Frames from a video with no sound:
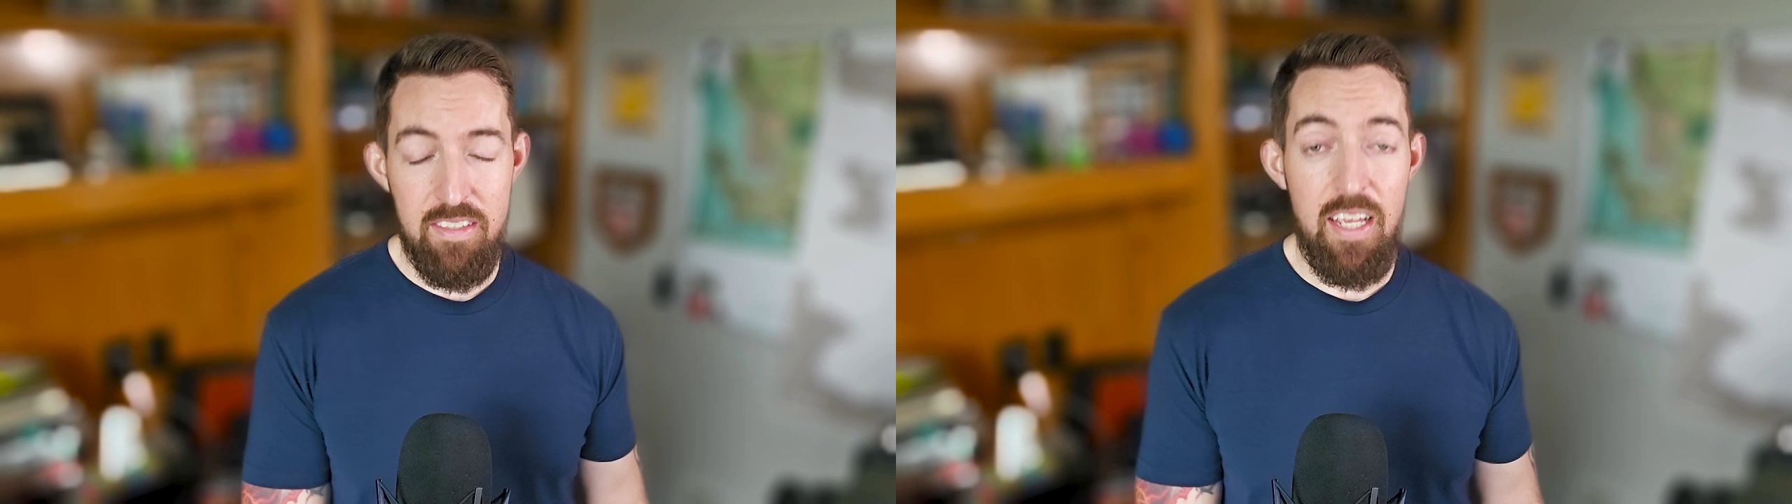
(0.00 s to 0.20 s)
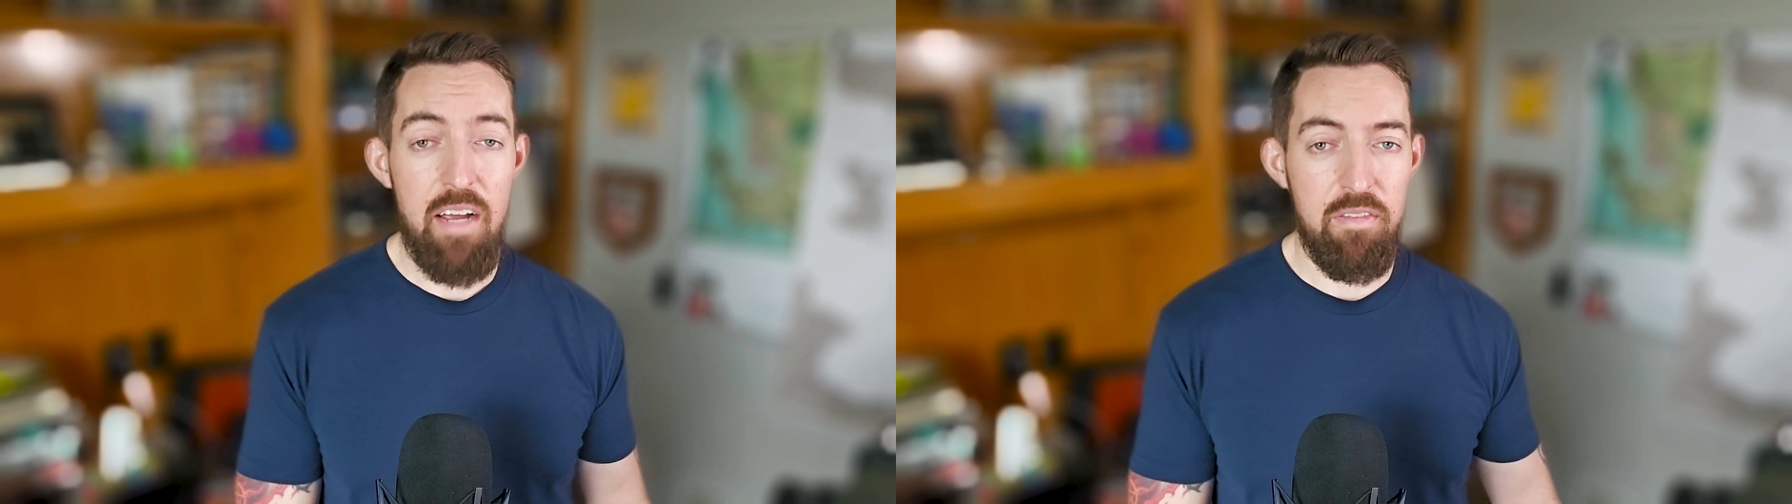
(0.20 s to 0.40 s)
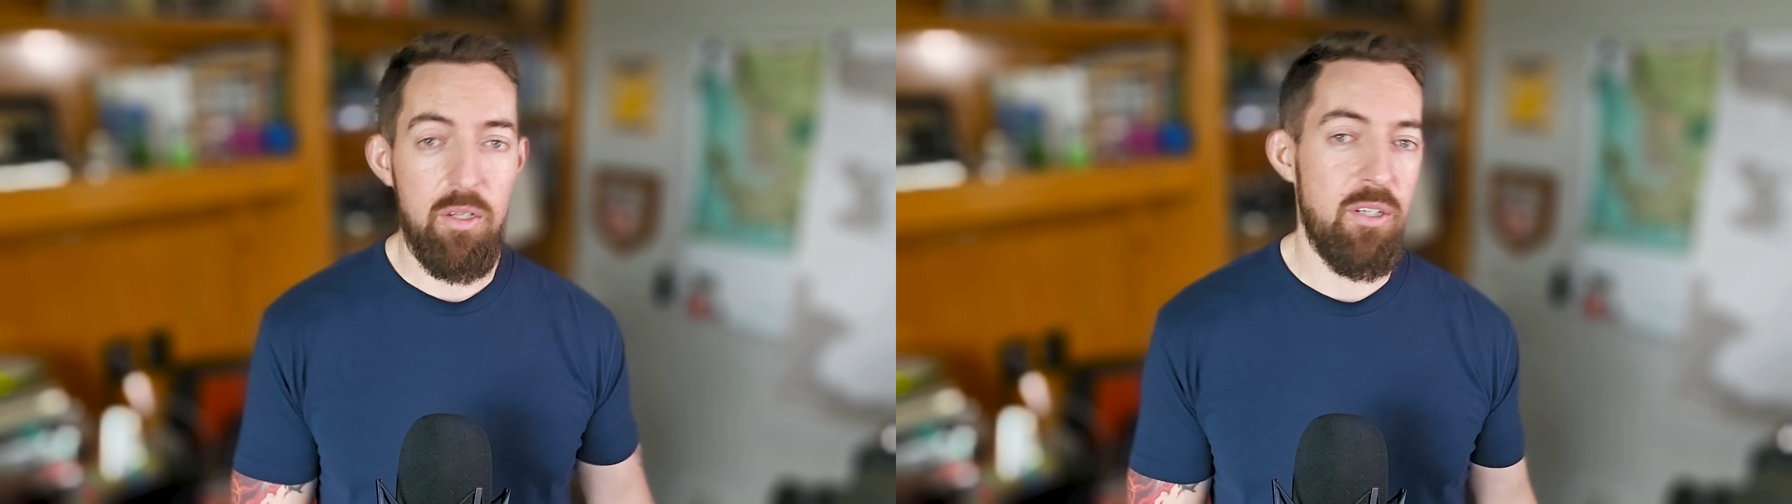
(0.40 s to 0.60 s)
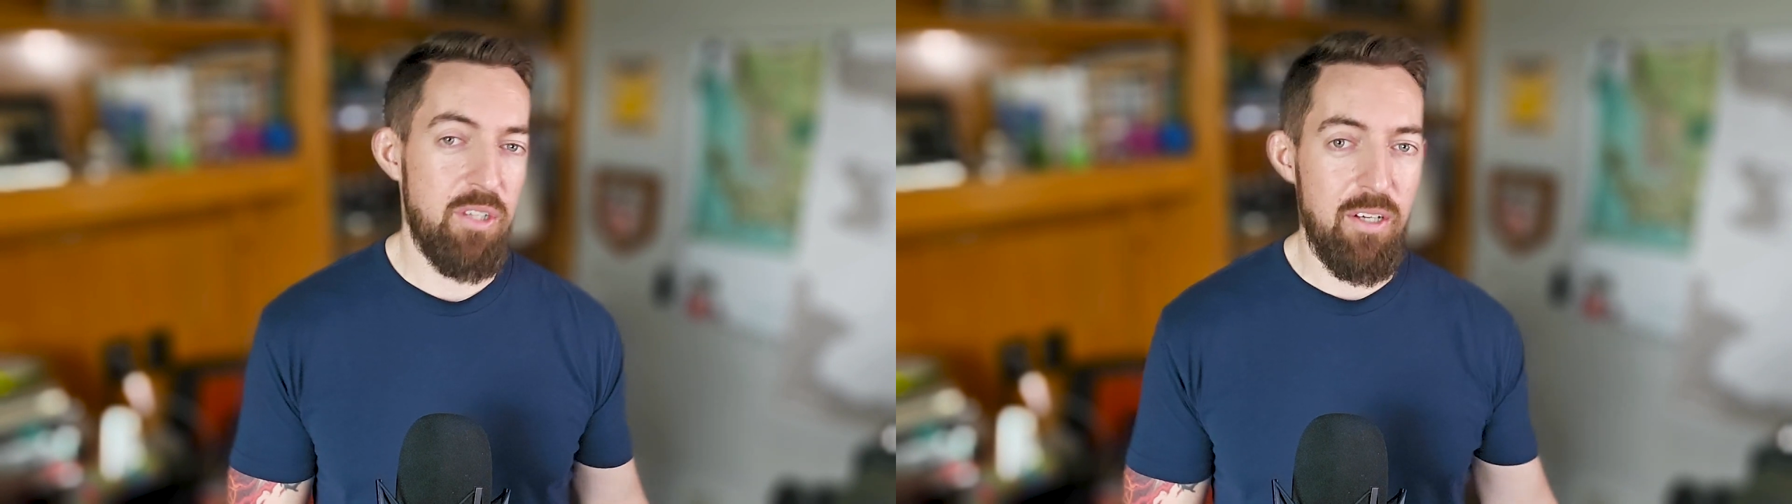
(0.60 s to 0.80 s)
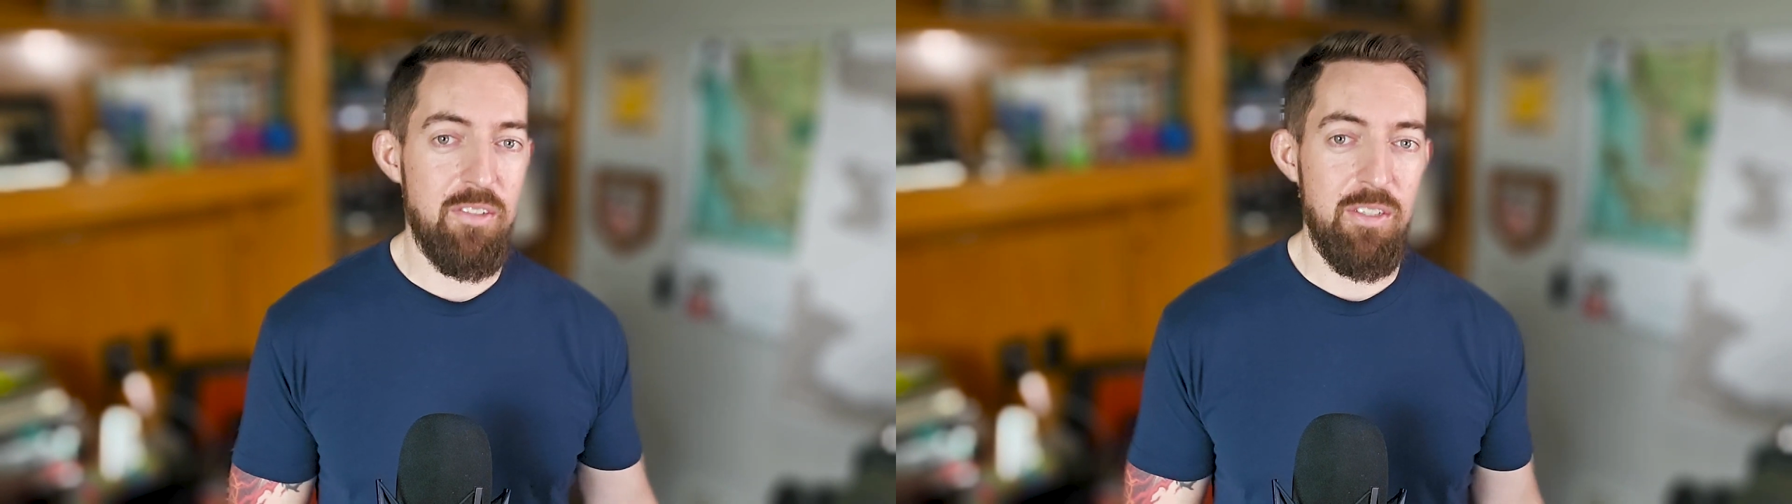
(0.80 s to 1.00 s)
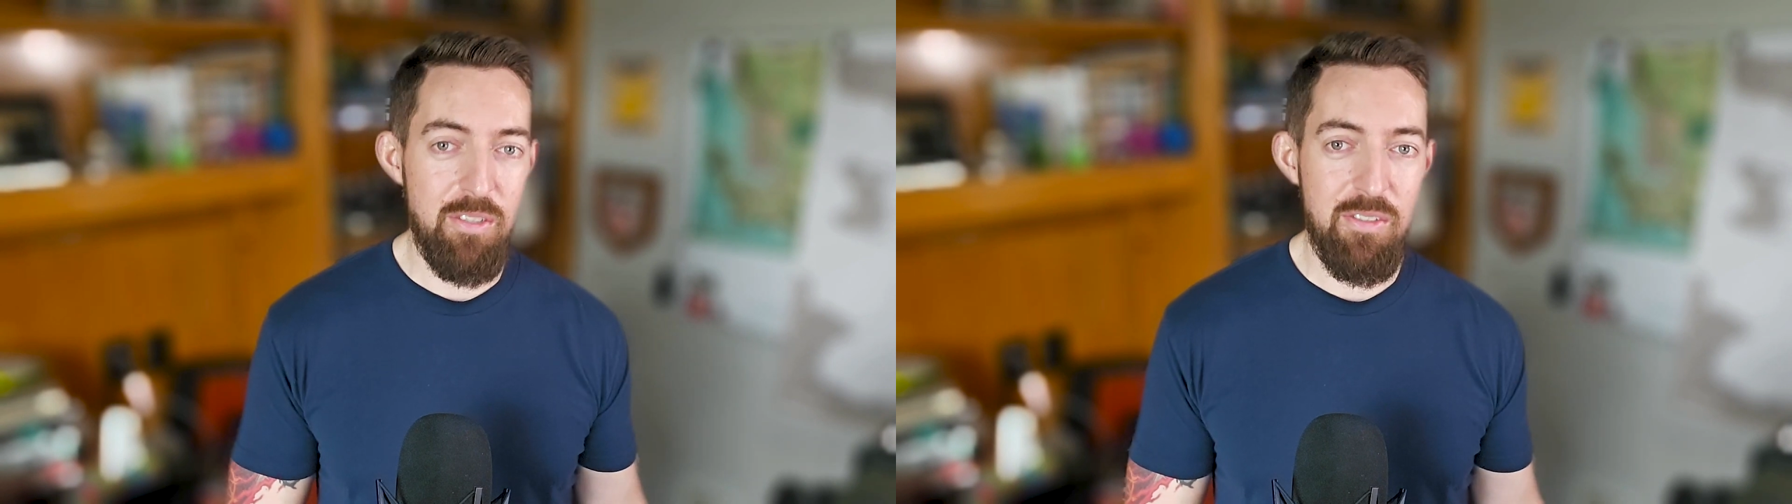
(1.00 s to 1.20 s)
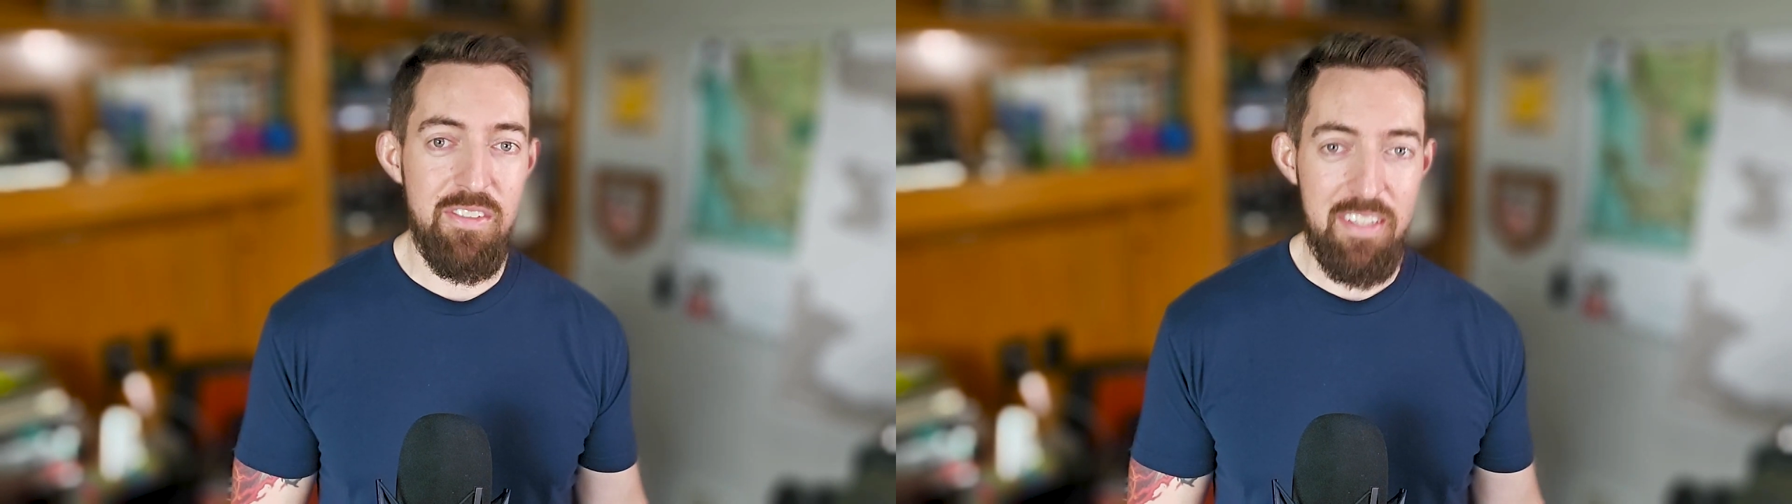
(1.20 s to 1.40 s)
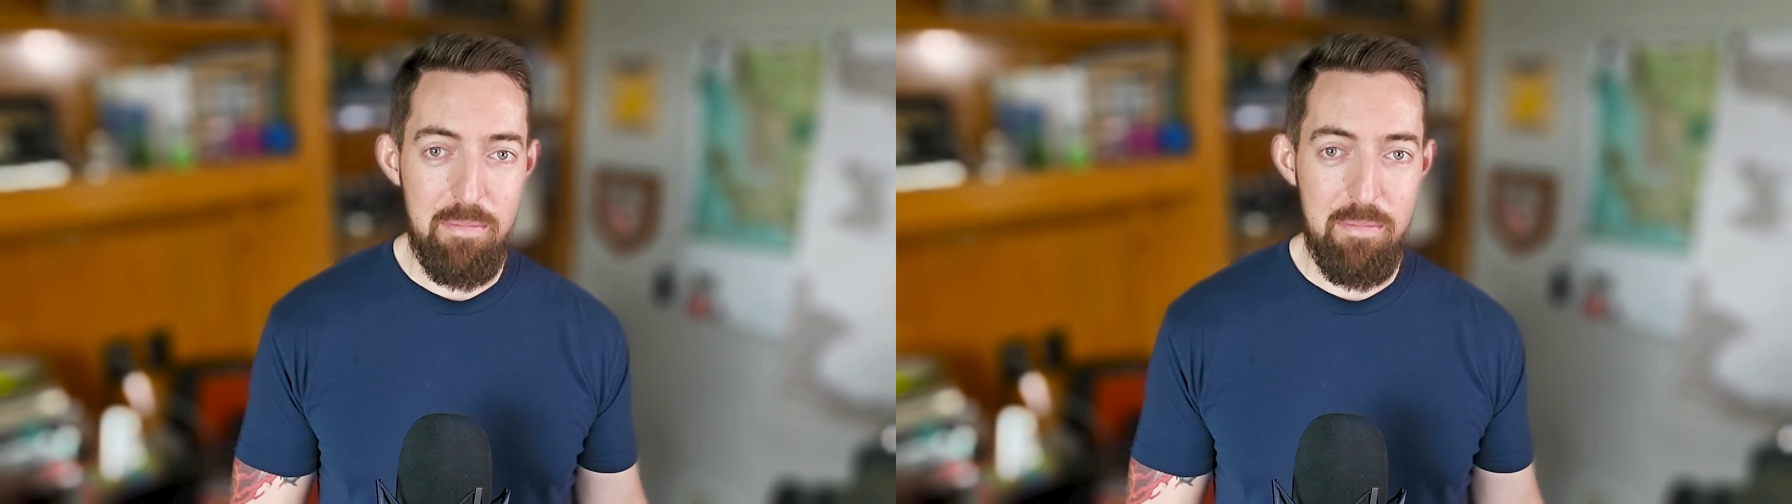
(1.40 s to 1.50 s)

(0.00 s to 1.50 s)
Sly Flourish also uses